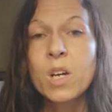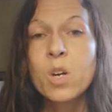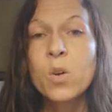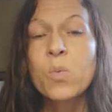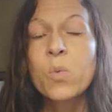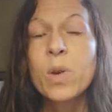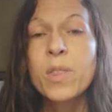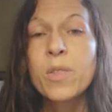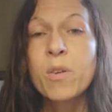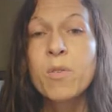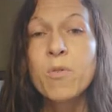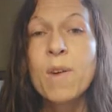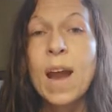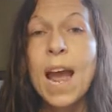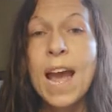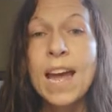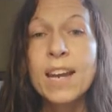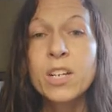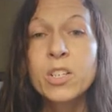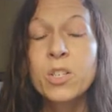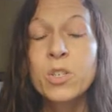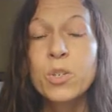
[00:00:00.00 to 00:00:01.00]
with
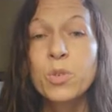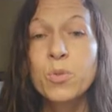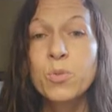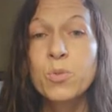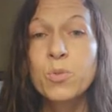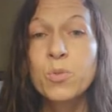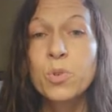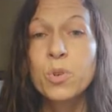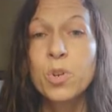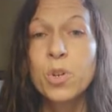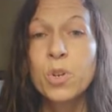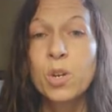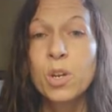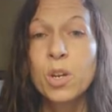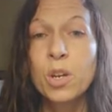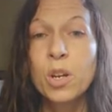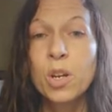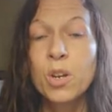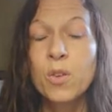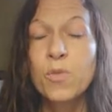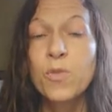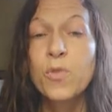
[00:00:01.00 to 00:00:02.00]
gratitude
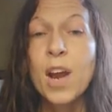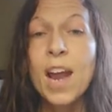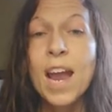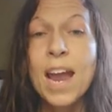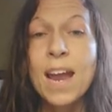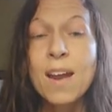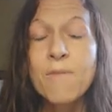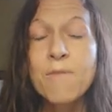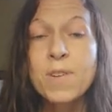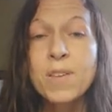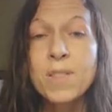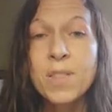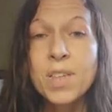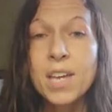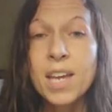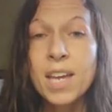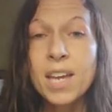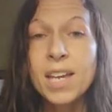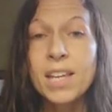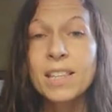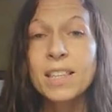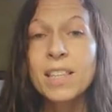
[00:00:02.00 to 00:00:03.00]
for
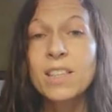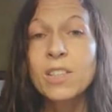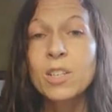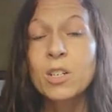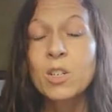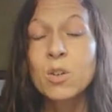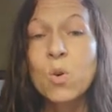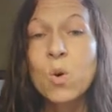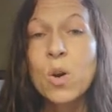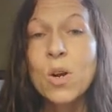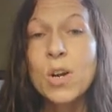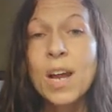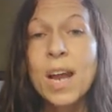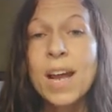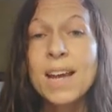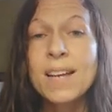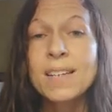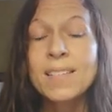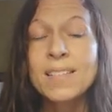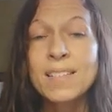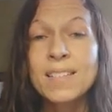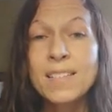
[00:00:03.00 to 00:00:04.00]
everything that the Lord
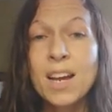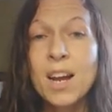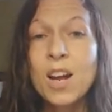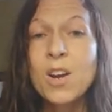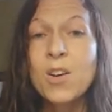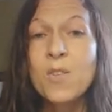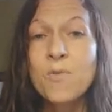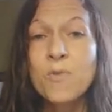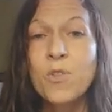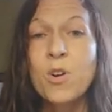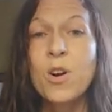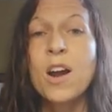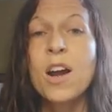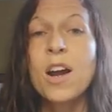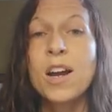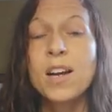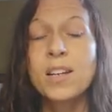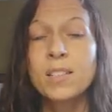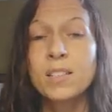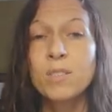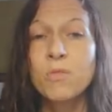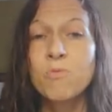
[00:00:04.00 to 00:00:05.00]
has done for
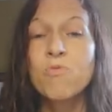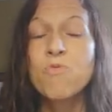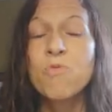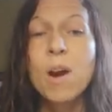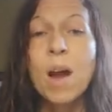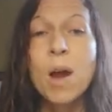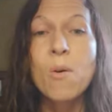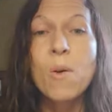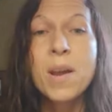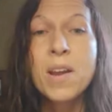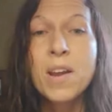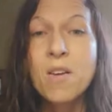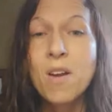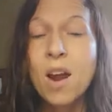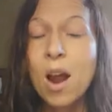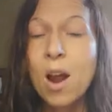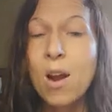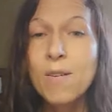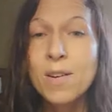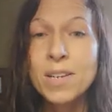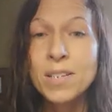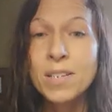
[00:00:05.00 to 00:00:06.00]
us throughout
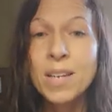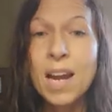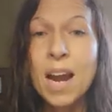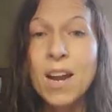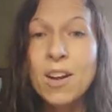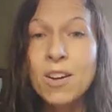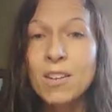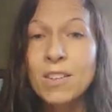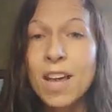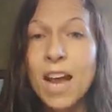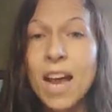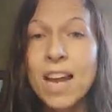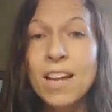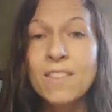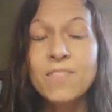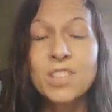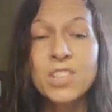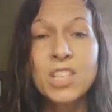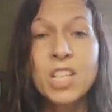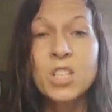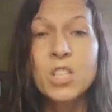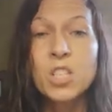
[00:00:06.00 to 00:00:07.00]
our entire
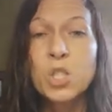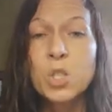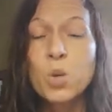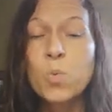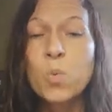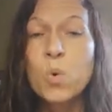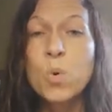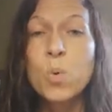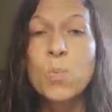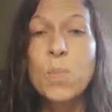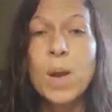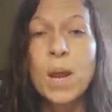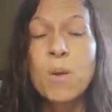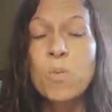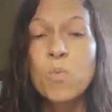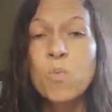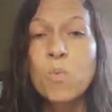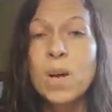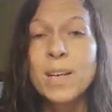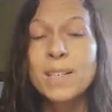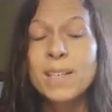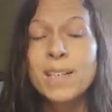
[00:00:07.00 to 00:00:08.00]
lives since the womb,
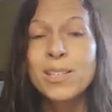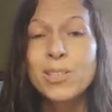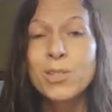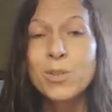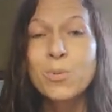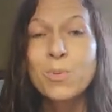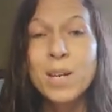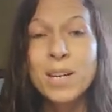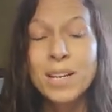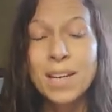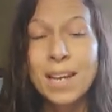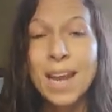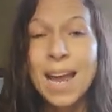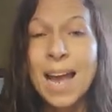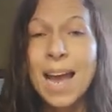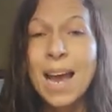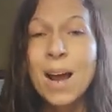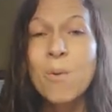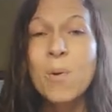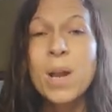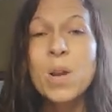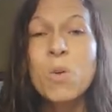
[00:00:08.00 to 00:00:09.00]
and what he's doing
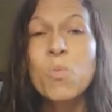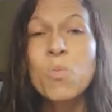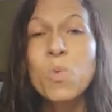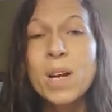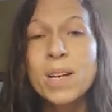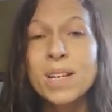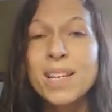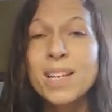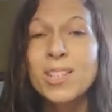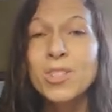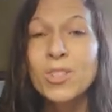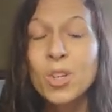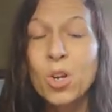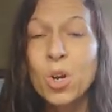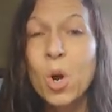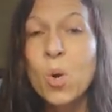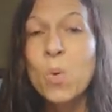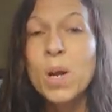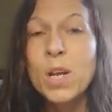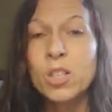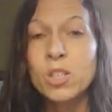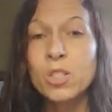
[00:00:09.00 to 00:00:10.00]
now and what he's
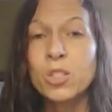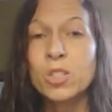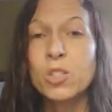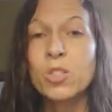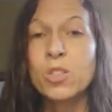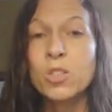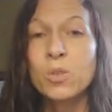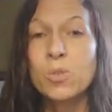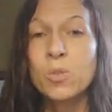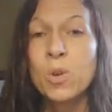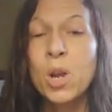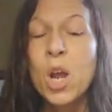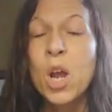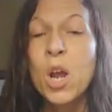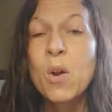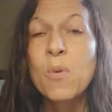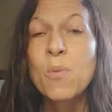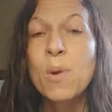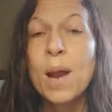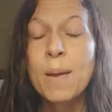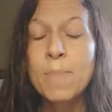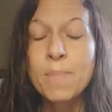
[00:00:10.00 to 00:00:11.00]
going to do,
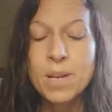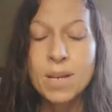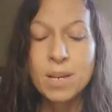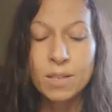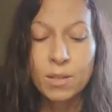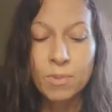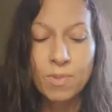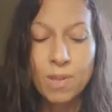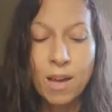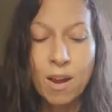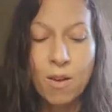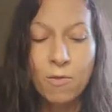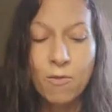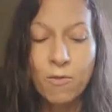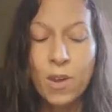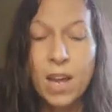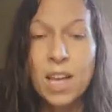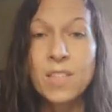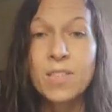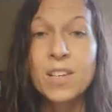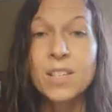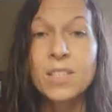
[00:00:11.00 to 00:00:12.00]
right? Because without
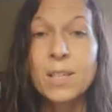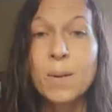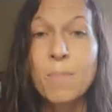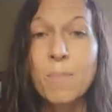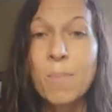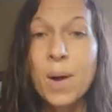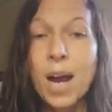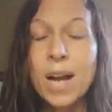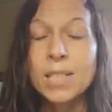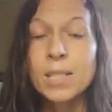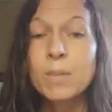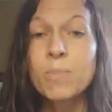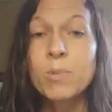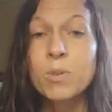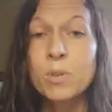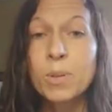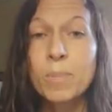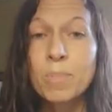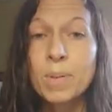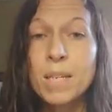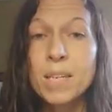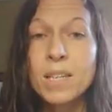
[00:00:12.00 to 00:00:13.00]
faith, it's impossible
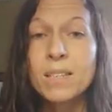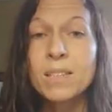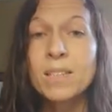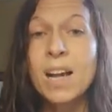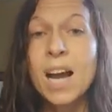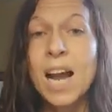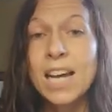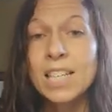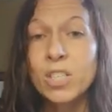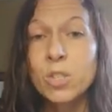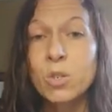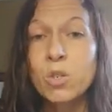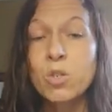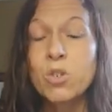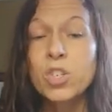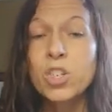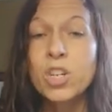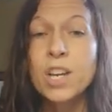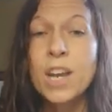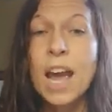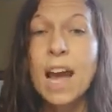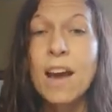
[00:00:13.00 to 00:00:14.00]
to please God. So you
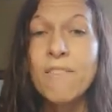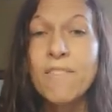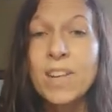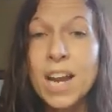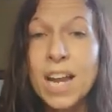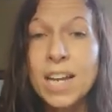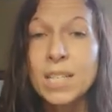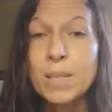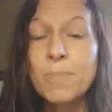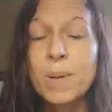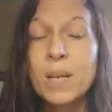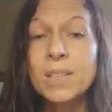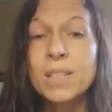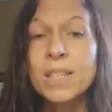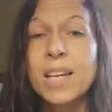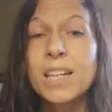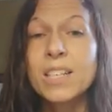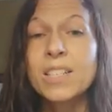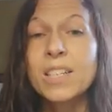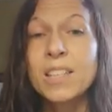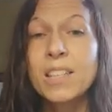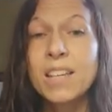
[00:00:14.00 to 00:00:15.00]
should have an
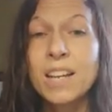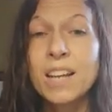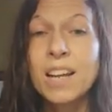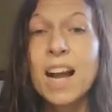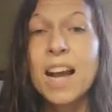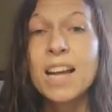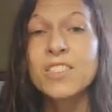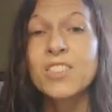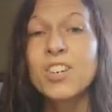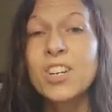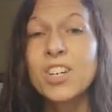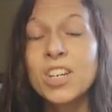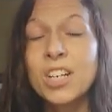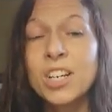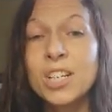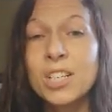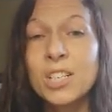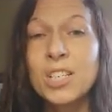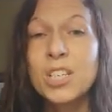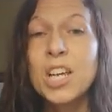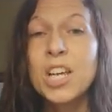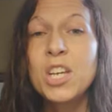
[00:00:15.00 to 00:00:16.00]
expectation that God's going to
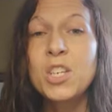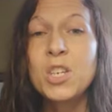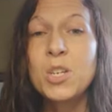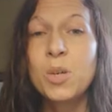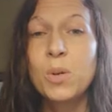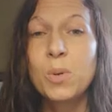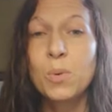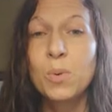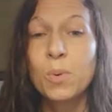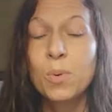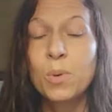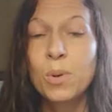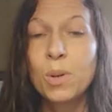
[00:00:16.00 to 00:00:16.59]
continue